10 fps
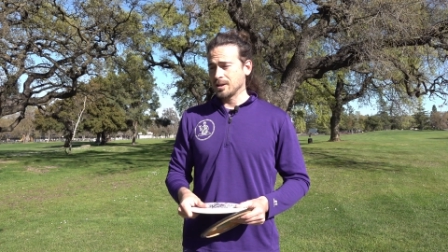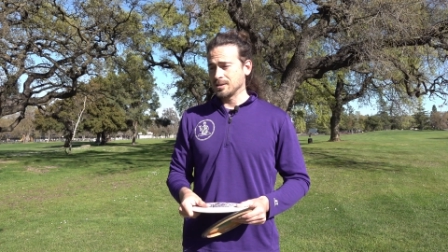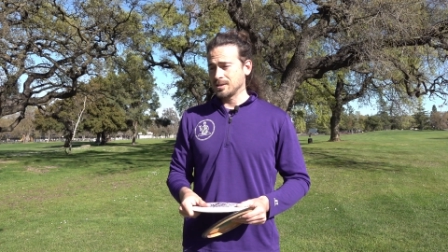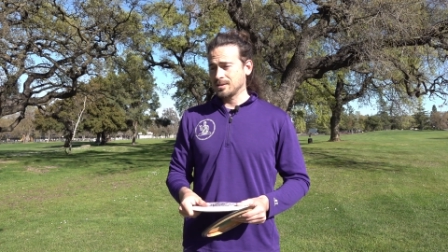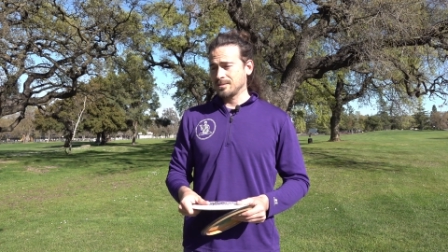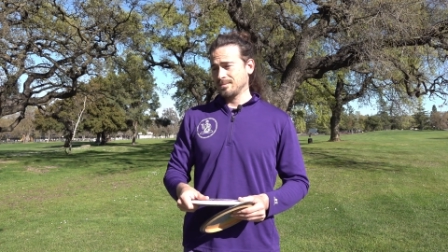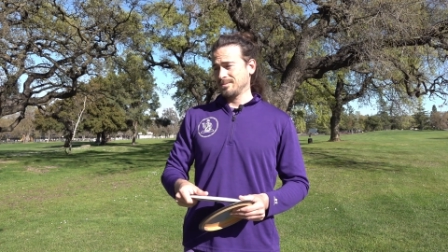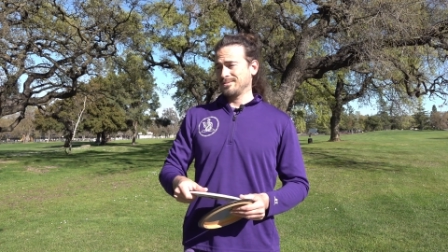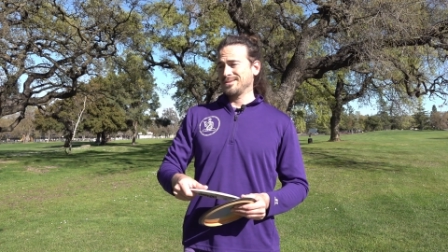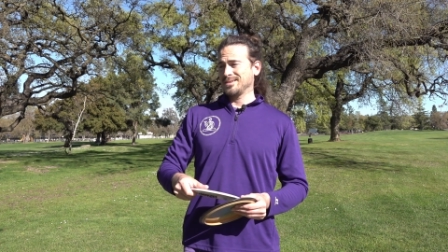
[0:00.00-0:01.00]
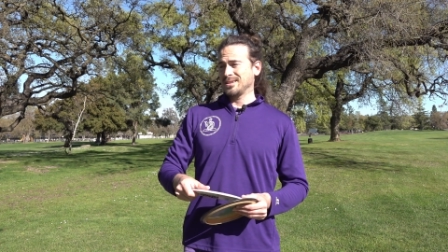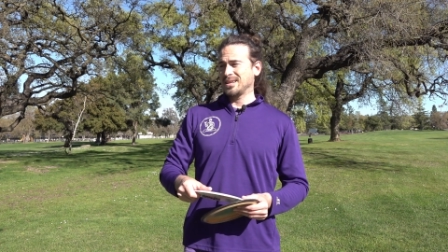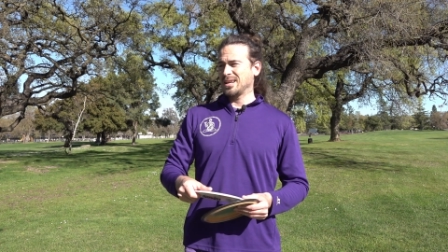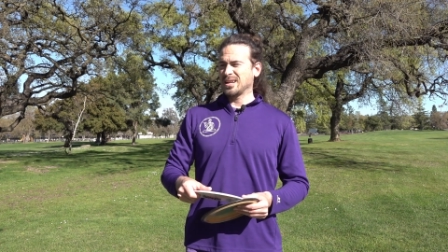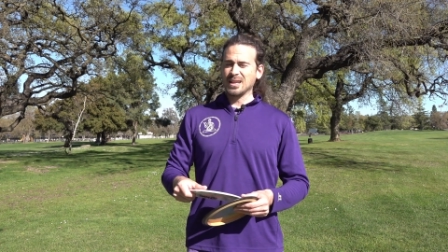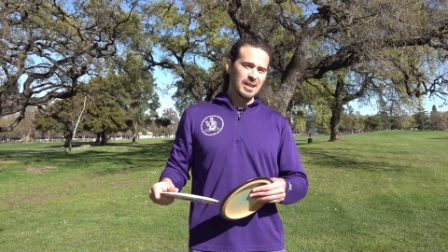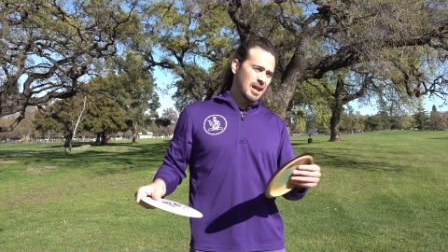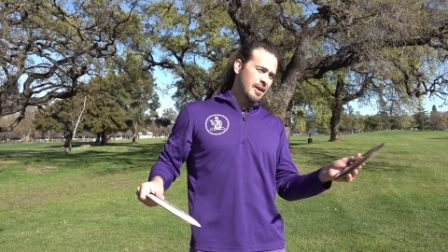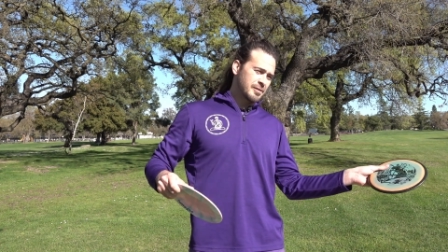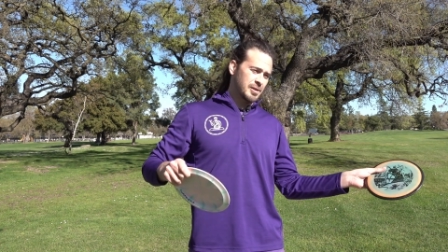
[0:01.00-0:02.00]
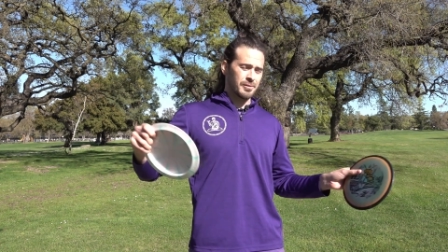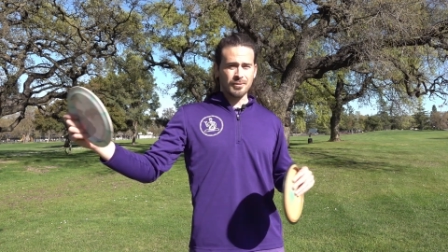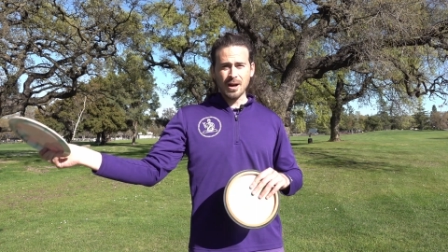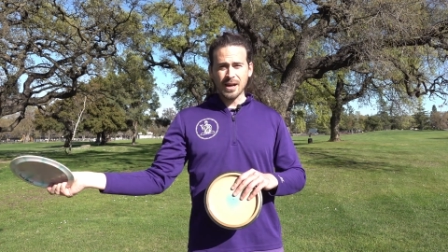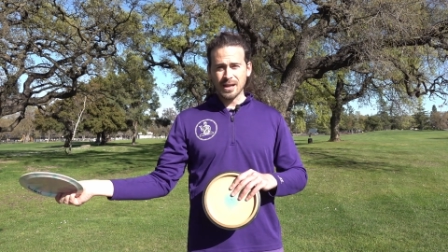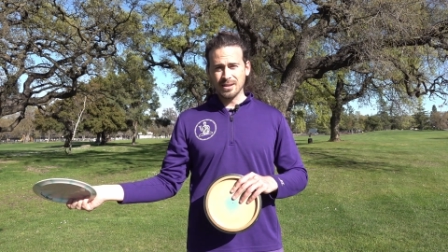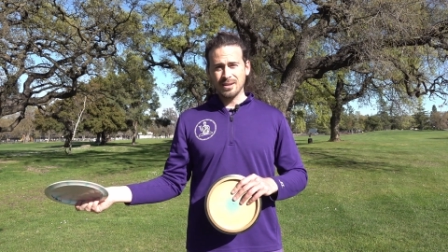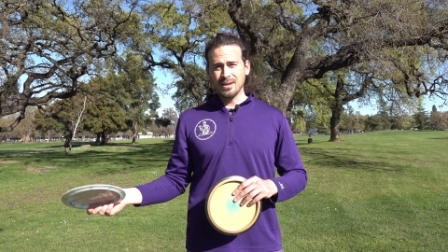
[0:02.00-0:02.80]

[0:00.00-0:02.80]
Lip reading: as getting left to right,